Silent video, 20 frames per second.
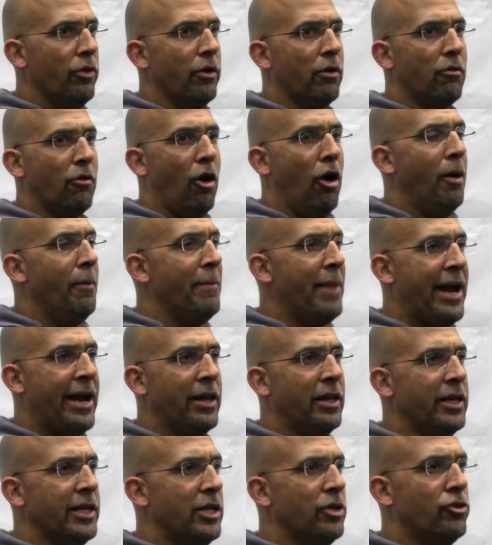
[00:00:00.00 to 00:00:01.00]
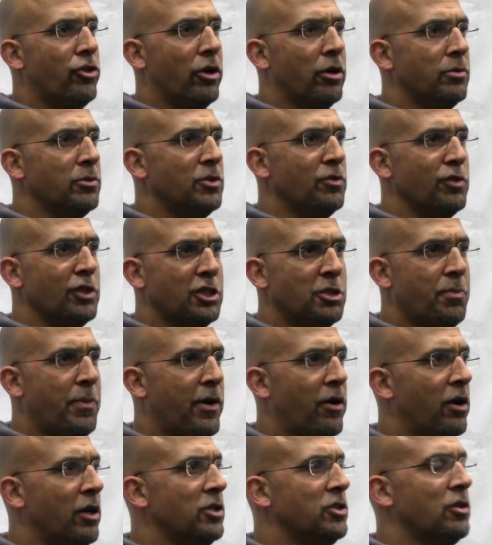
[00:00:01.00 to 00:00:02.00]
They're raw mentally in terms of
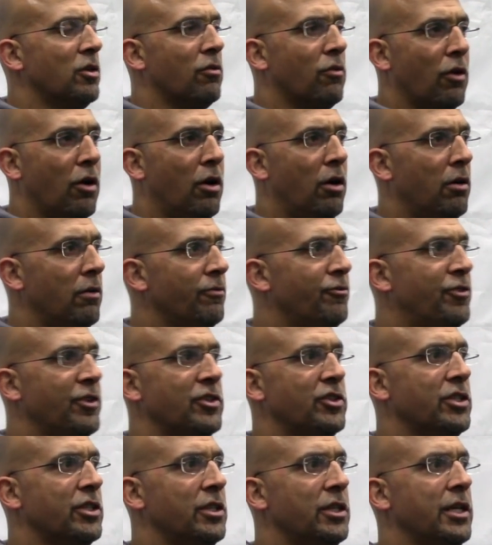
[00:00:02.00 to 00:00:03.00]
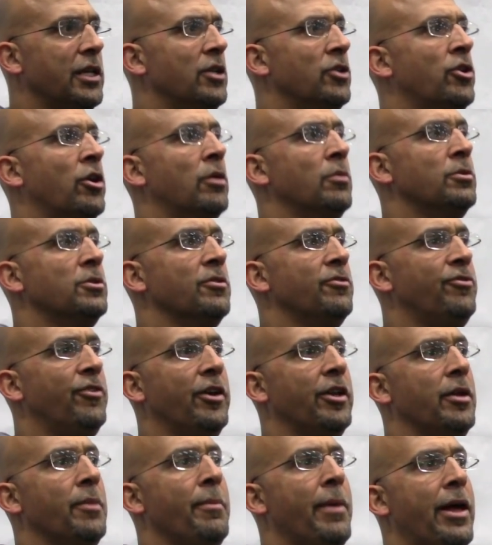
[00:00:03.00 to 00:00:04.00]
experience. They're raw physically in terms of
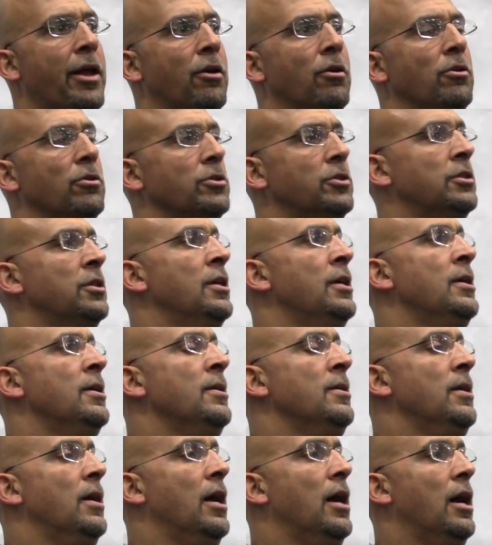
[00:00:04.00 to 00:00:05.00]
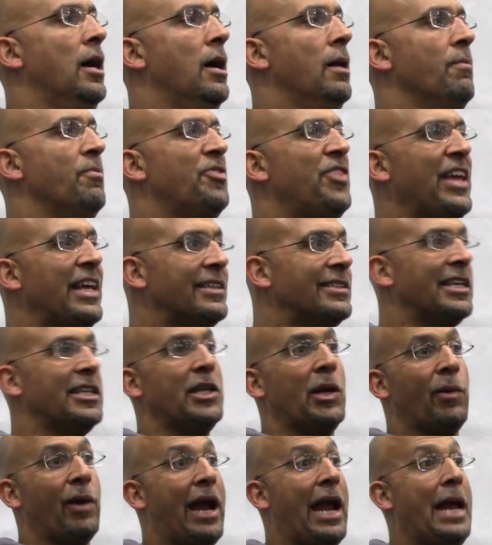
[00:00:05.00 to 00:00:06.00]
fundamentals, um, things that
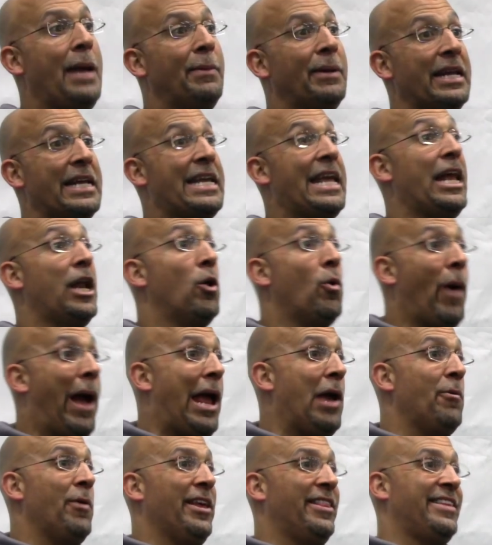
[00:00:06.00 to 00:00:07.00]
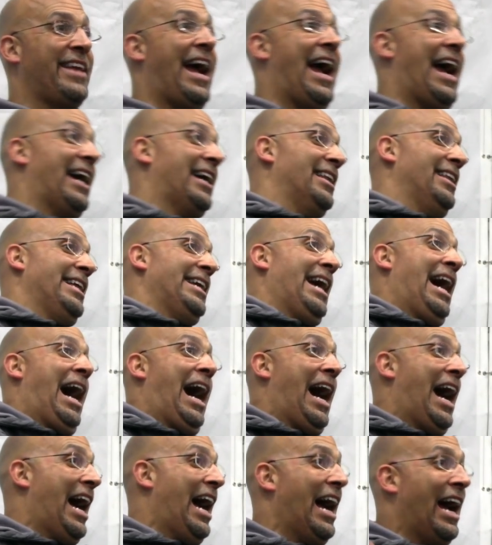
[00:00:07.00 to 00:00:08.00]
they were able to get away with tackling
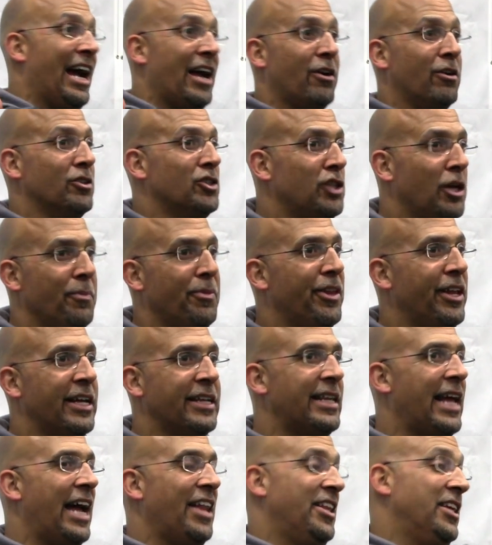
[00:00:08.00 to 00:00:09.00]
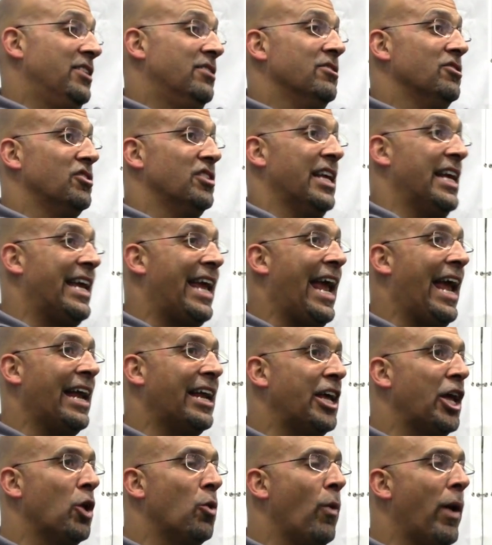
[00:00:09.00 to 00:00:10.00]
high or something like that. They just they
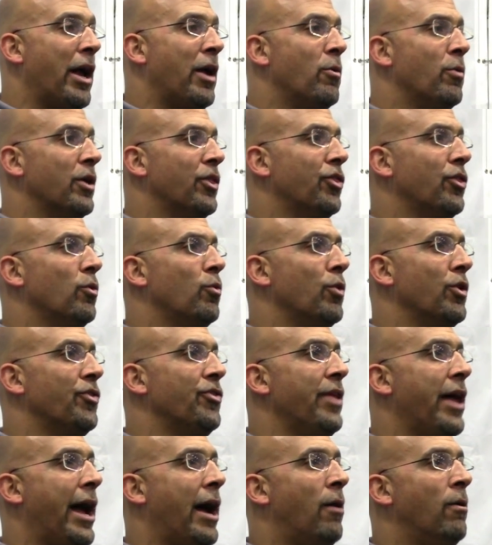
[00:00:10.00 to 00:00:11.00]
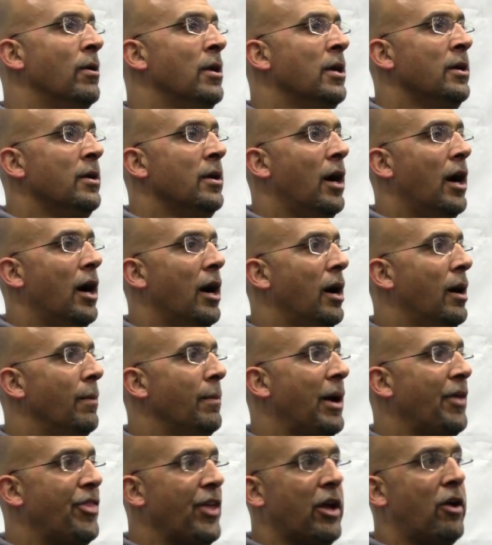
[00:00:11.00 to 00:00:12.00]
can't get away with with now.
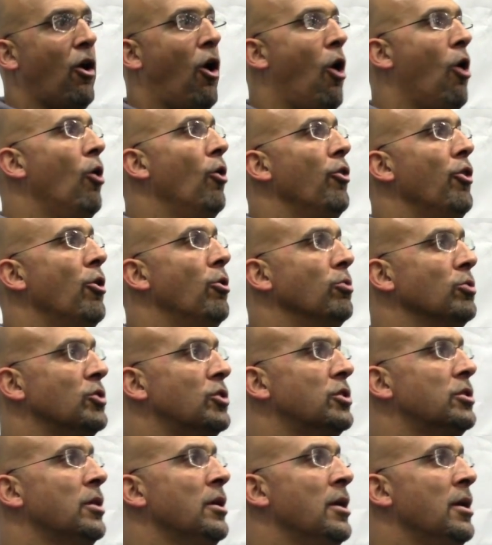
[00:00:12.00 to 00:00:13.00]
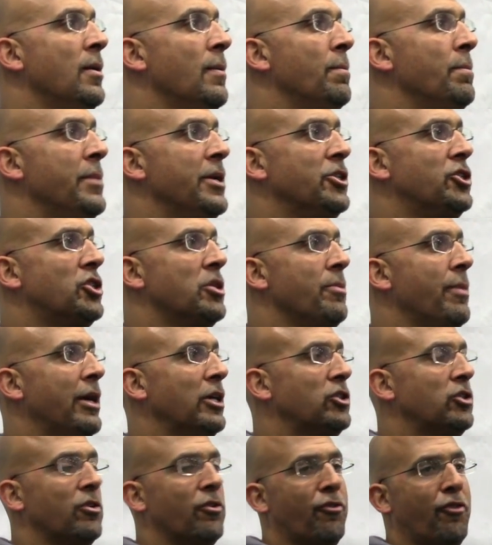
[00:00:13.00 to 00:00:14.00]
Um, I think all those
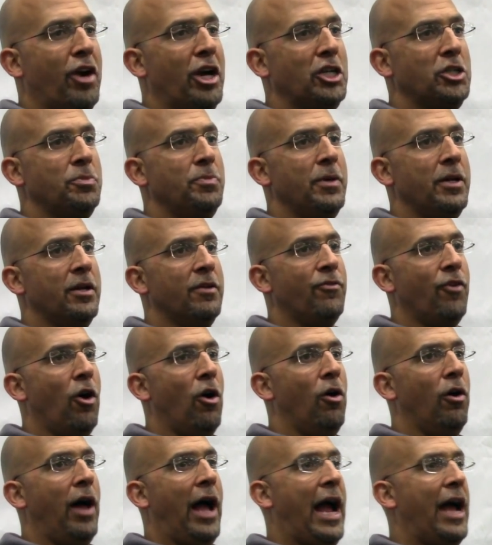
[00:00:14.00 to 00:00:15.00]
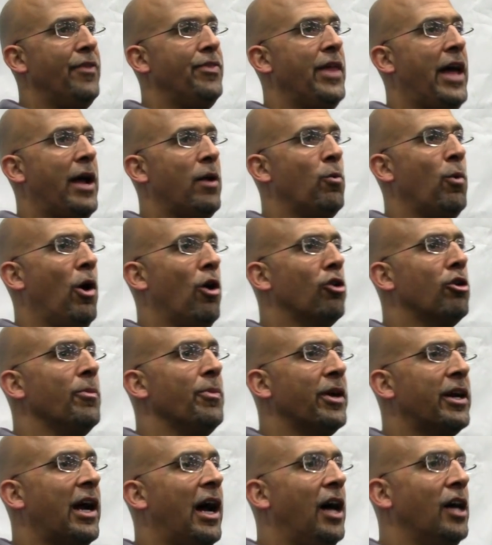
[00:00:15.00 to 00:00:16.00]
mid-semester freshmen have all had that welcome
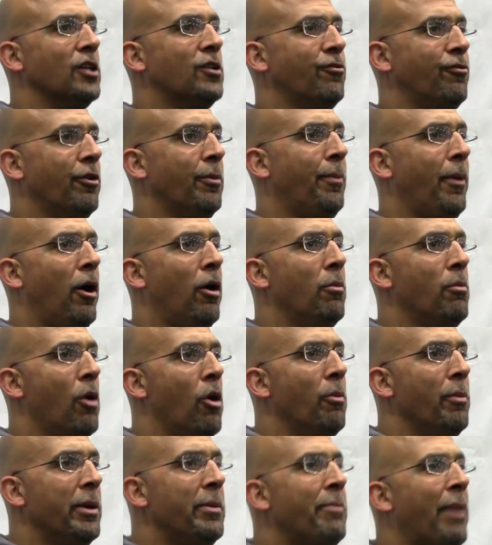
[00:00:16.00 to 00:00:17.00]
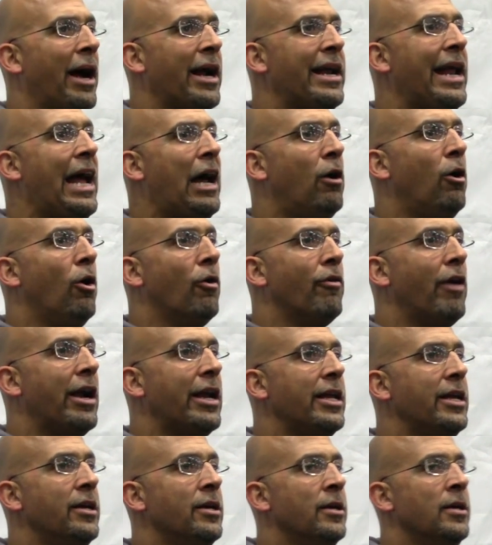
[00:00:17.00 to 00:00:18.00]
to college football moment by now
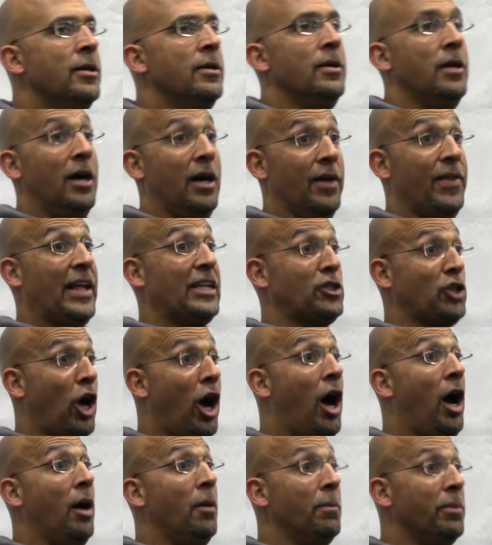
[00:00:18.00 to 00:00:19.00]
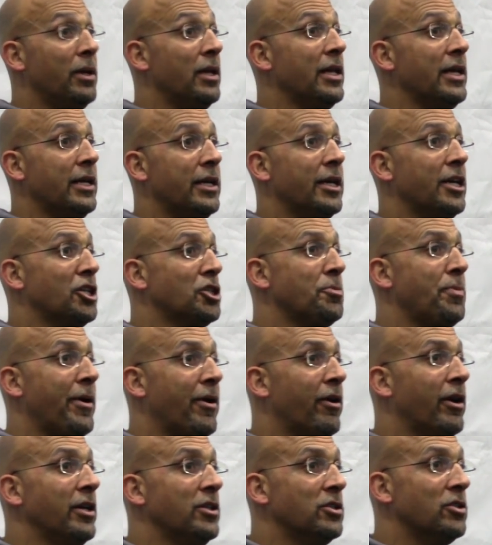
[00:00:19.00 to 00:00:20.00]
already. Uh, that's a humbling
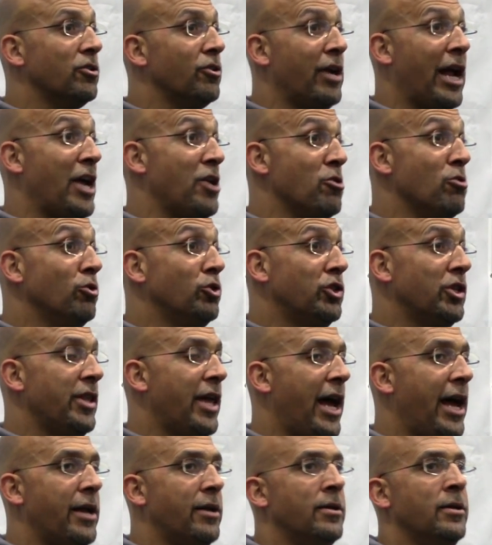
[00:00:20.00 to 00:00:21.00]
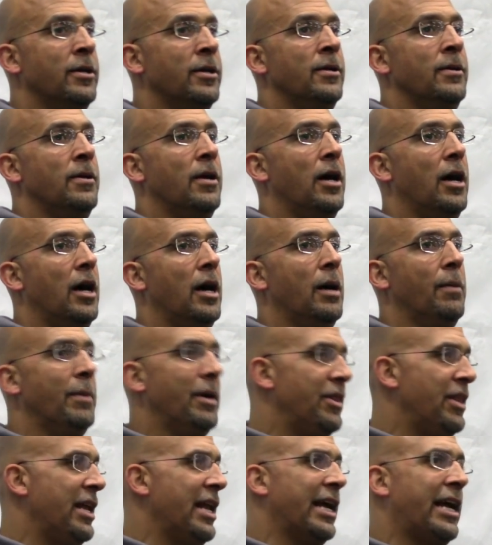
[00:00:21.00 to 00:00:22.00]
experience. They're not used to that. Um,
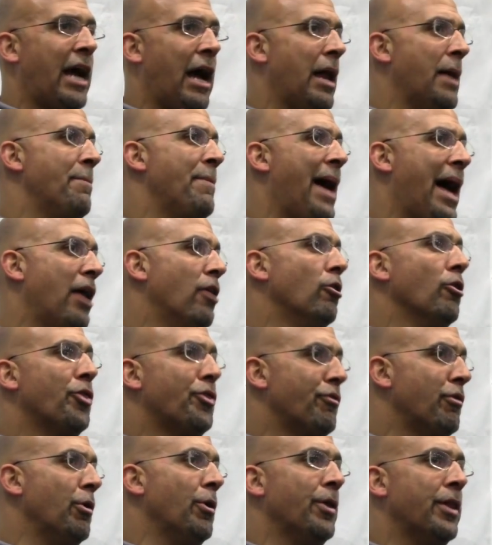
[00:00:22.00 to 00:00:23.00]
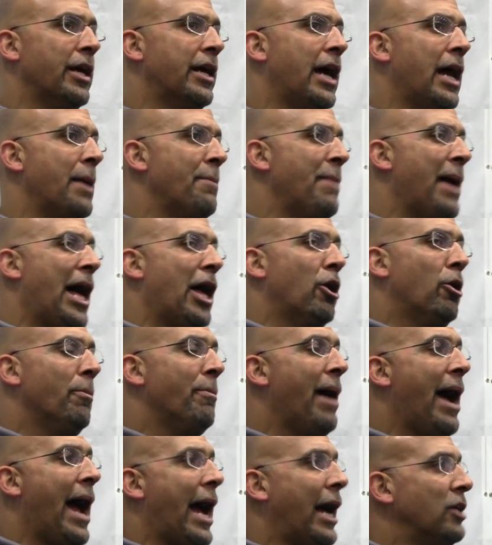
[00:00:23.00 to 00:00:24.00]
and then they kind of battle through it. They kind of battle
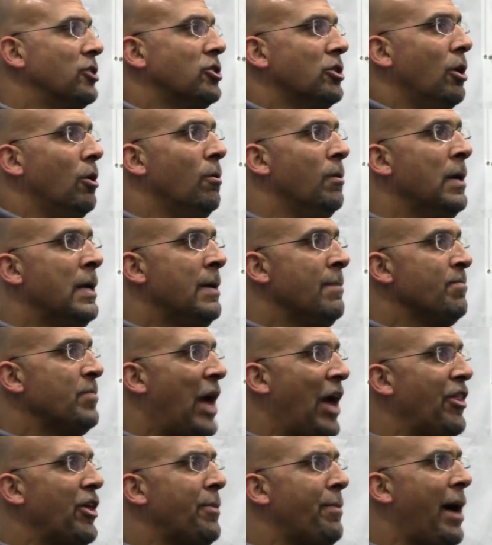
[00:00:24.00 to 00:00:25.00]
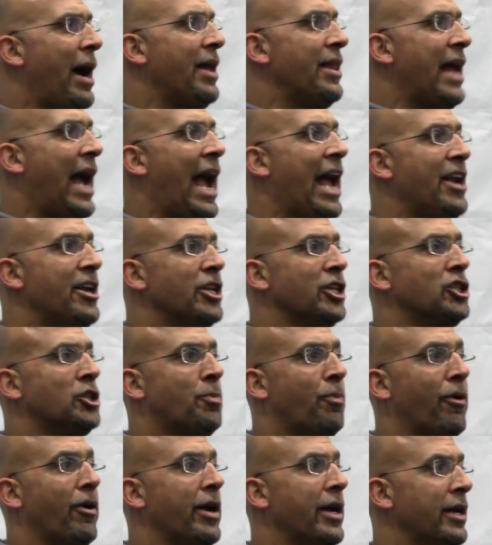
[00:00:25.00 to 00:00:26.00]
back. So I think by the end of
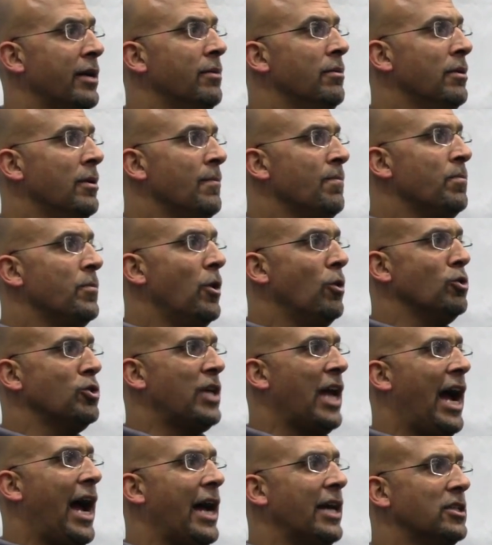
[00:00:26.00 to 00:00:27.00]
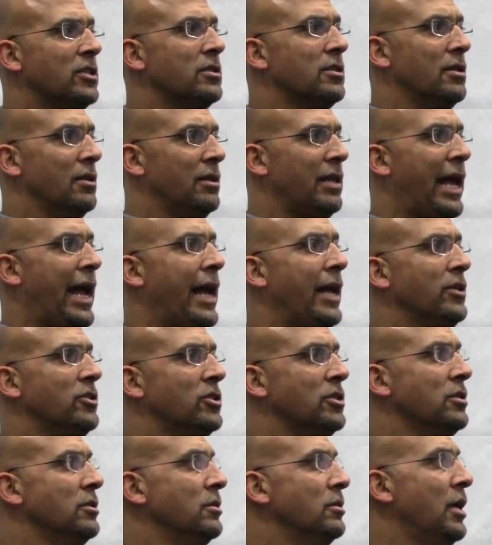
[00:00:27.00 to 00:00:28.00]
spring, those guys,
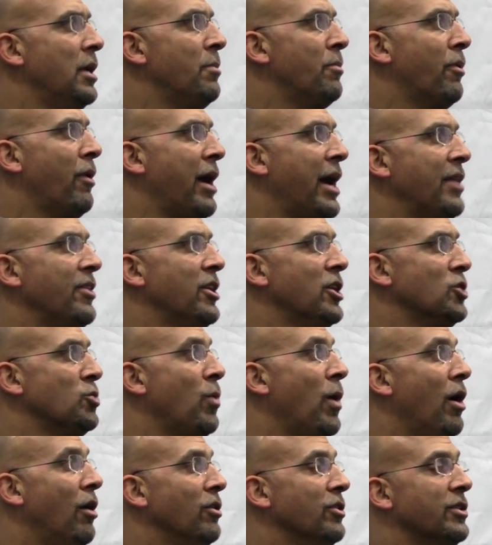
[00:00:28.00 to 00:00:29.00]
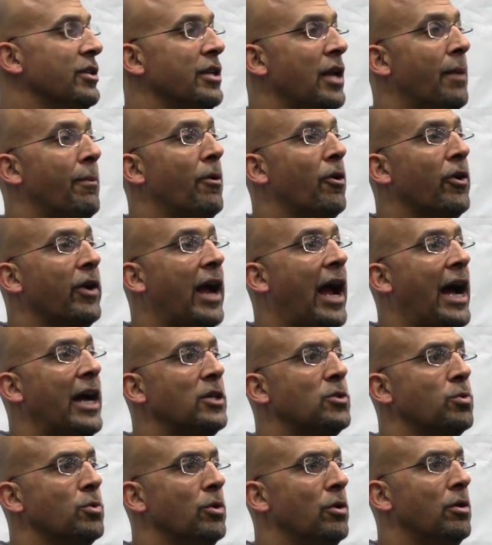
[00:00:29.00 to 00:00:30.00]
Lance and, and Brandon, as well as a number of
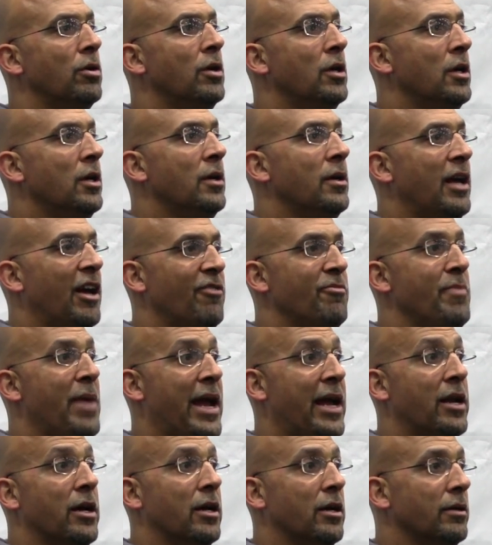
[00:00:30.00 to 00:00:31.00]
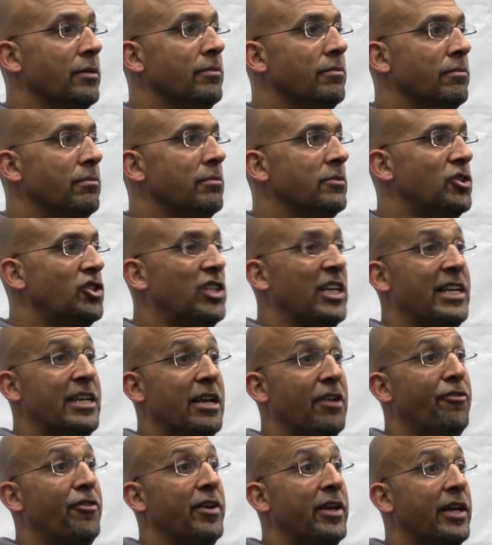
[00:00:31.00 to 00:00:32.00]
guys, will have made a
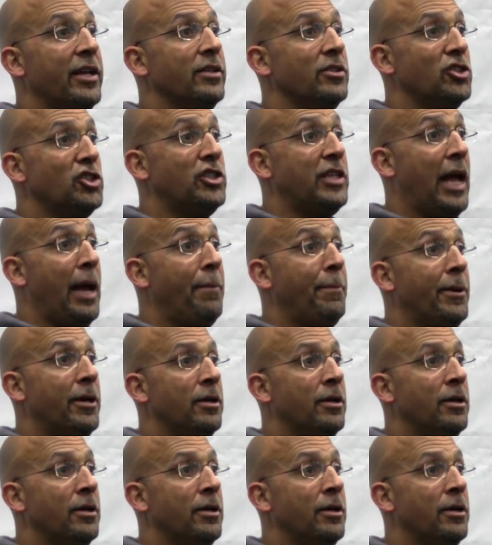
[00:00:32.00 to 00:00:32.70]
significant step.